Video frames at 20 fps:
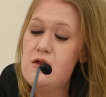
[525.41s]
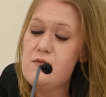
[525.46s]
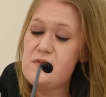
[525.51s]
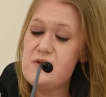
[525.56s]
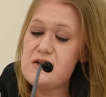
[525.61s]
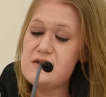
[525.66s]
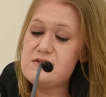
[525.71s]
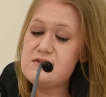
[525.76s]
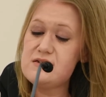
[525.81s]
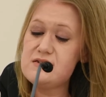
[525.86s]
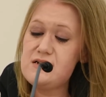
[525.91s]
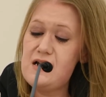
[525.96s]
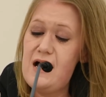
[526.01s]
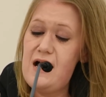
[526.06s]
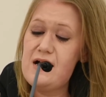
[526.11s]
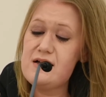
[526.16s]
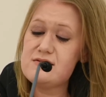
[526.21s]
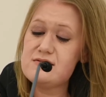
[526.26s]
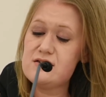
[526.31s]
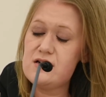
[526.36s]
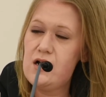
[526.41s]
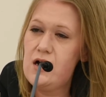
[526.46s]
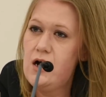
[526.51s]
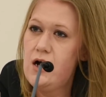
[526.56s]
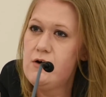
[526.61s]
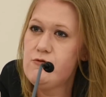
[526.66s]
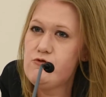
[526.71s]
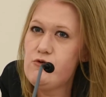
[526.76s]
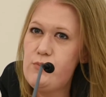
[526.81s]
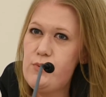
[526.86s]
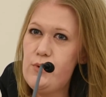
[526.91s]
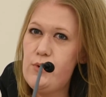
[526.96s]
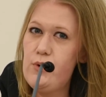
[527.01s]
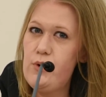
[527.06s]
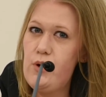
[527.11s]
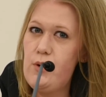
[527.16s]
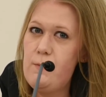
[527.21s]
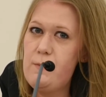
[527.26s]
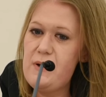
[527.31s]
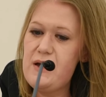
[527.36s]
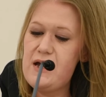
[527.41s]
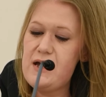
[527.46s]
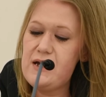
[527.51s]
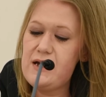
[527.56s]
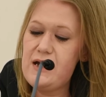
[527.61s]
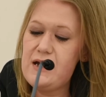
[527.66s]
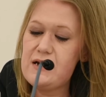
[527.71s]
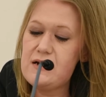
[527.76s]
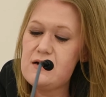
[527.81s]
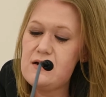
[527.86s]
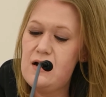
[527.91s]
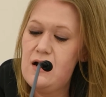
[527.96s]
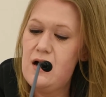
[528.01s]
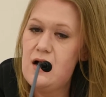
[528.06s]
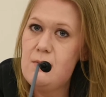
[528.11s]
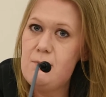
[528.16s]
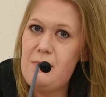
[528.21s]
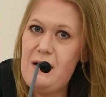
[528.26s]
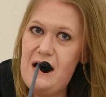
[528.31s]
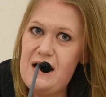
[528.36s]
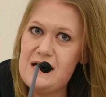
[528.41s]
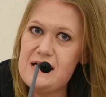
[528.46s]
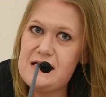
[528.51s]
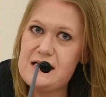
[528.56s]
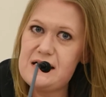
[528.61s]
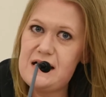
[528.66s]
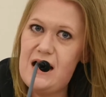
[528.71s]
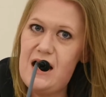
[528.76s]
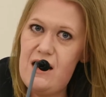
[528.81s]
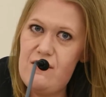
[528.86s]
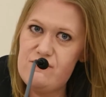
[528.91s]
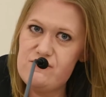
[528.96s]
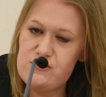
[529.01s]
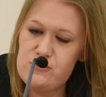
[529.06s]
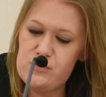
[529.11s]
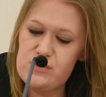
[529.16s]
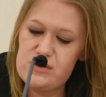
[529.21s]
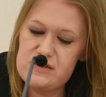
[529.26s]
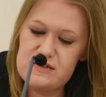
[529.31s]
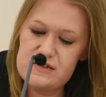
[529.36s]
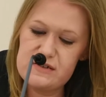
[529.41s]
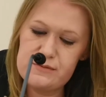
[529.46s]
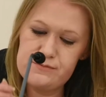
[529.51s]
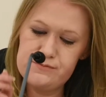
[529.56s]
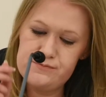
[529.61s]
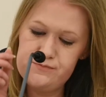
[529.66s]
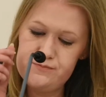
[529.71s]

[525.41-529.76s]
this test report being in pain afterwards.